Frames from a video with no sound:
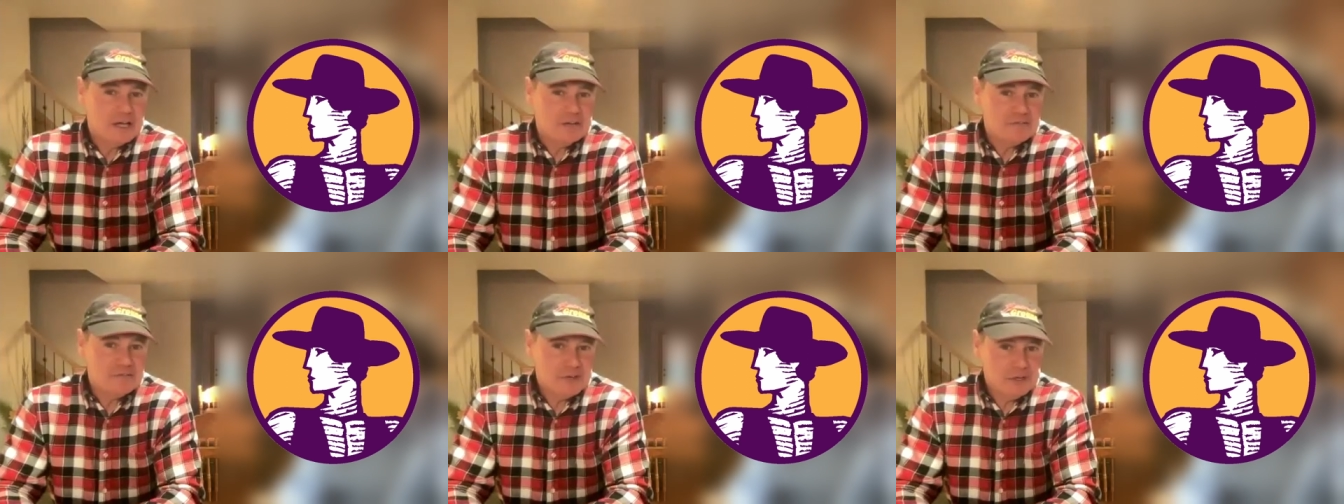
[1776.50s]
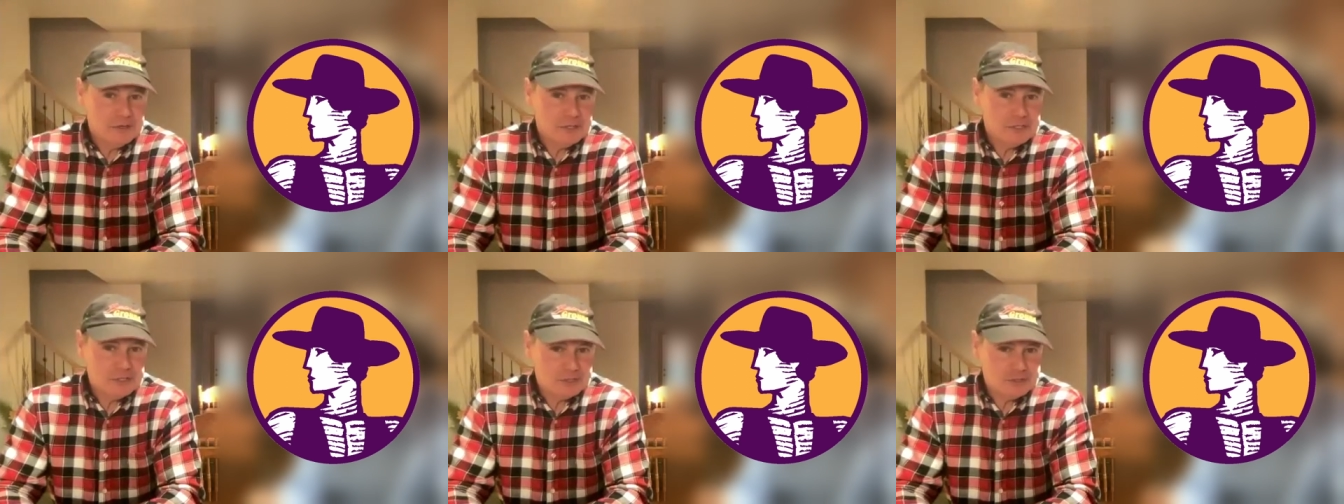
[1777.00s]
a very
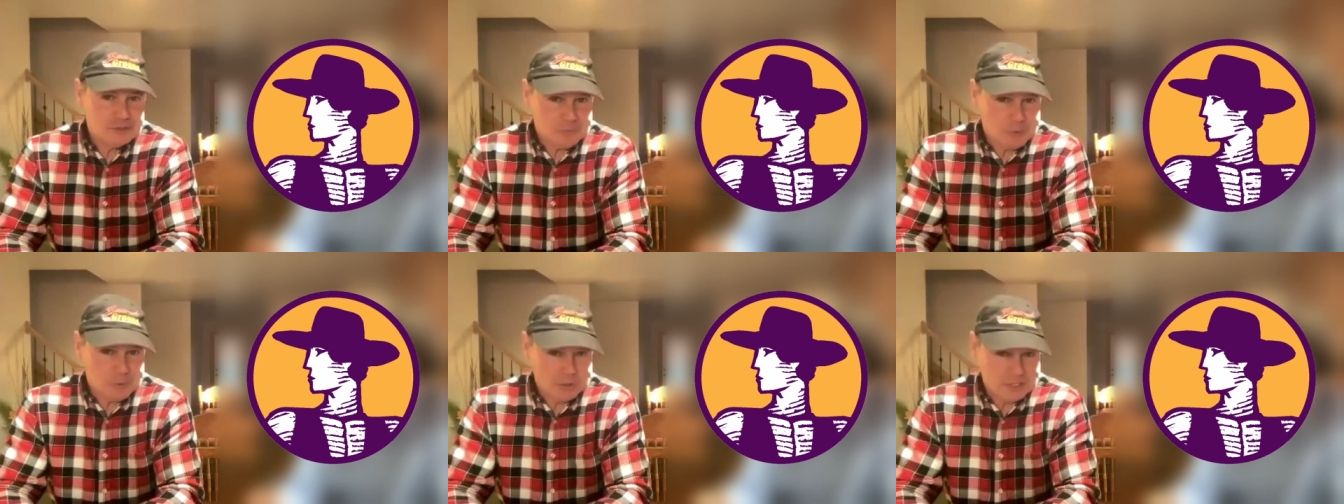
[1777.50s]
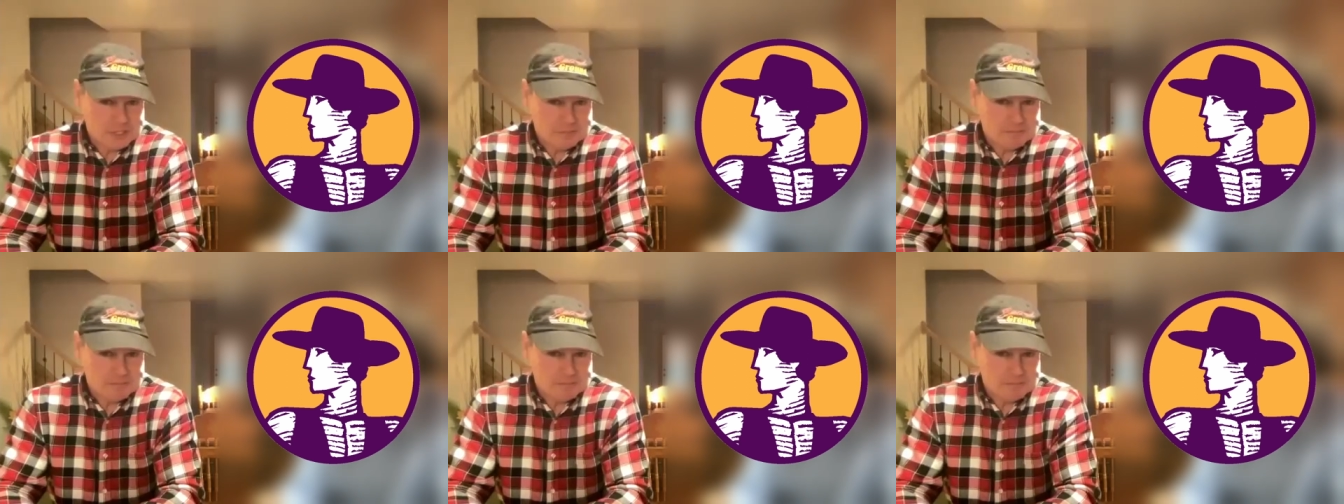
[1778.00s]
good support
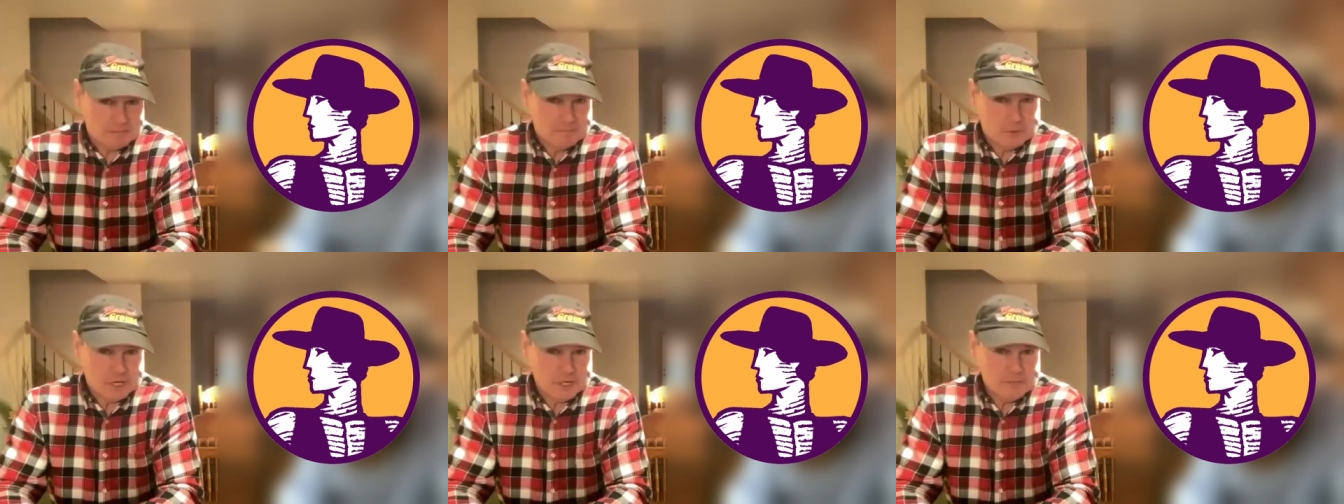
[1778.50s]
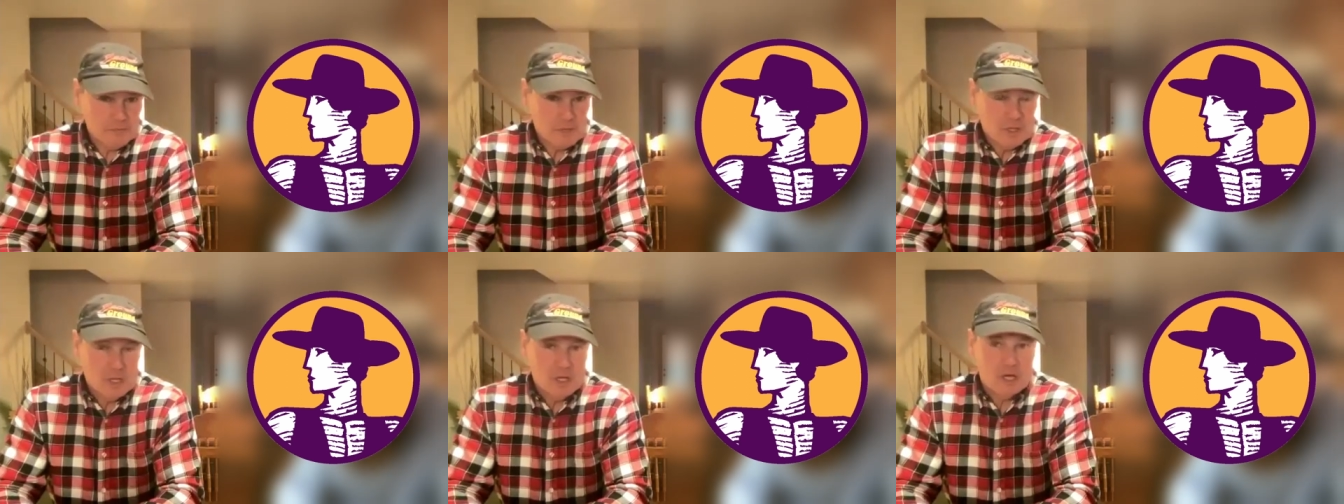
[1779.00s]
team.
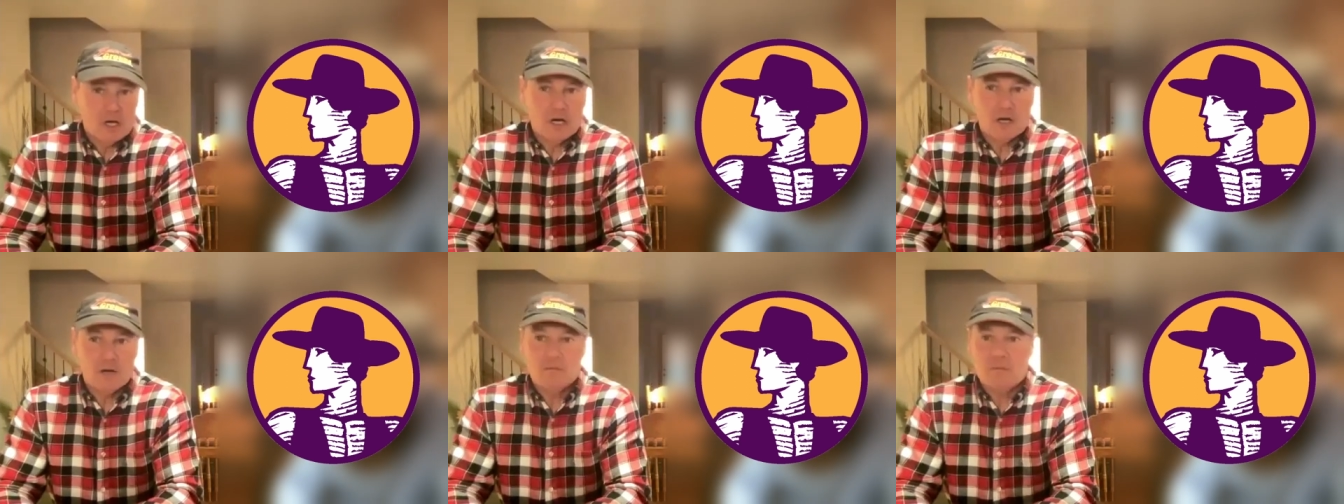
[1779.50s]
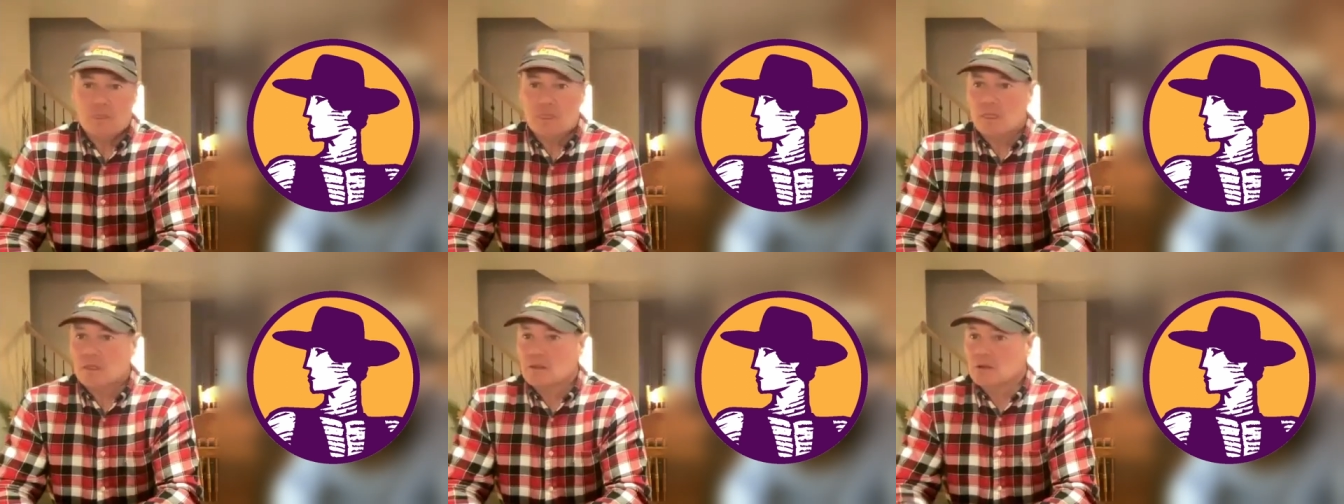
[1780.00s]
Okay.
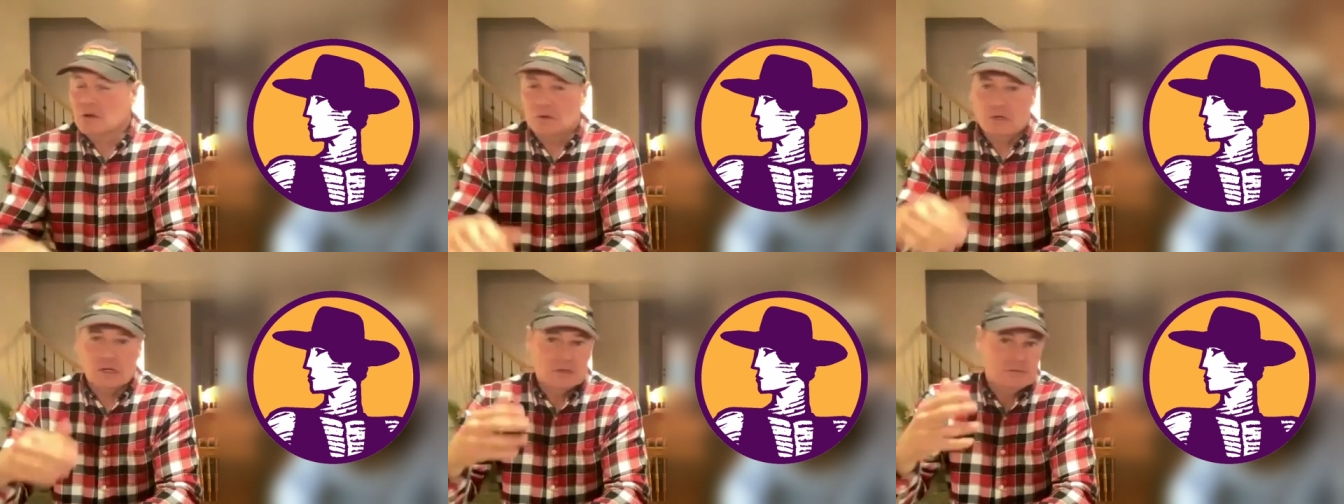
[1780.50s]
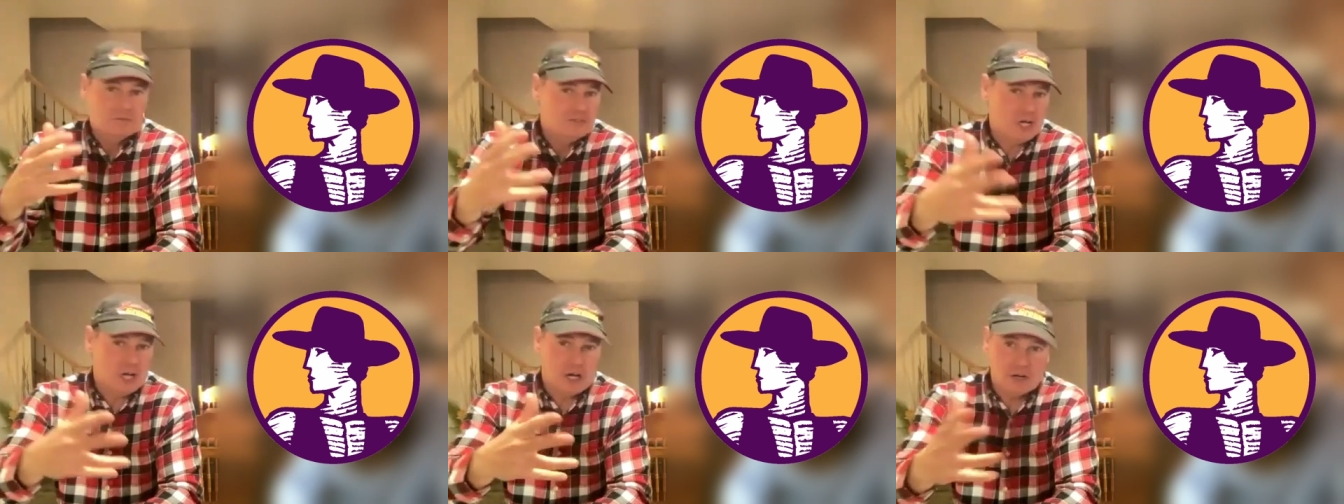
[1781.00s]
John
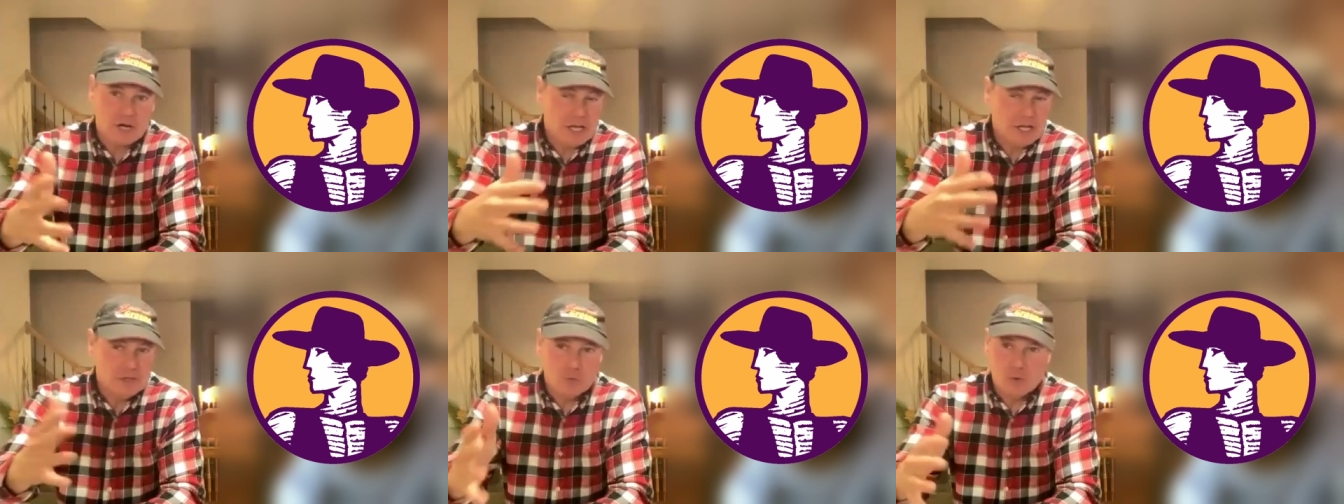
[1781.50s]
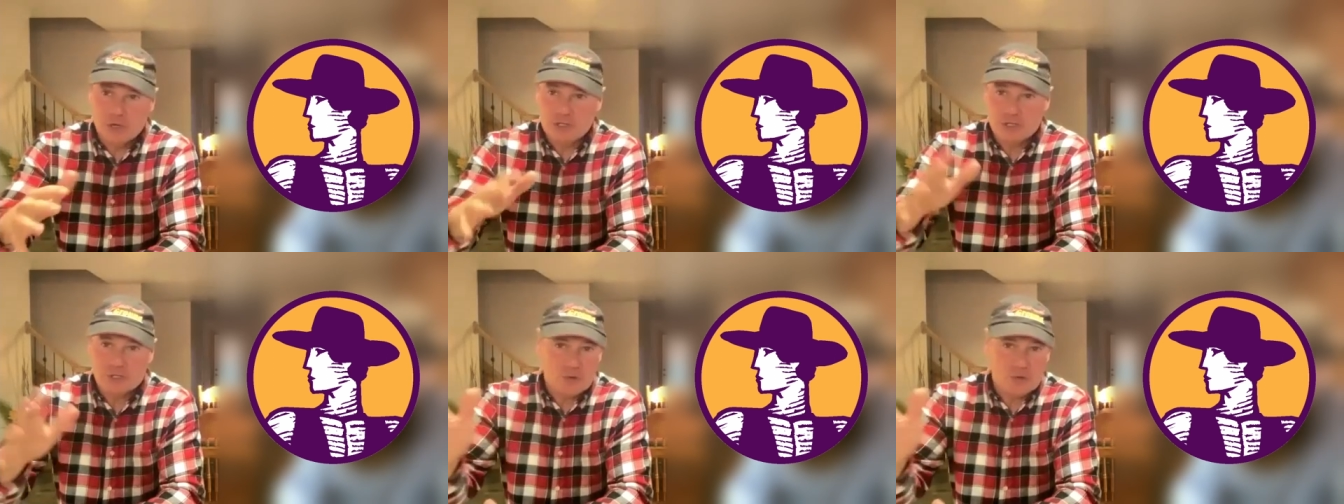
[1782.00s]
or I, either one could,